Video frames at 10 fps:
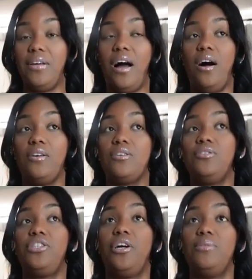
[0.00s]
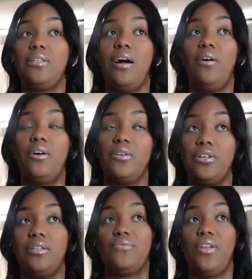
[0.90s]
And I also shared with y'all earlier
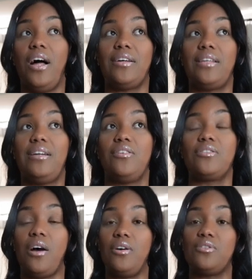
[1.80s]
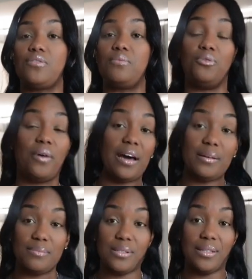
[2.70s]
in this vlog that there's also some new
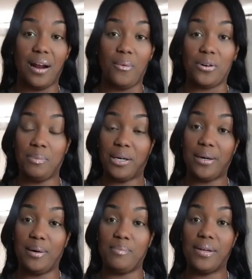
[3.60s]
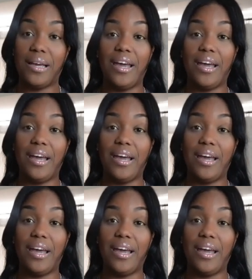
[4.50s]
items that I want to pick up,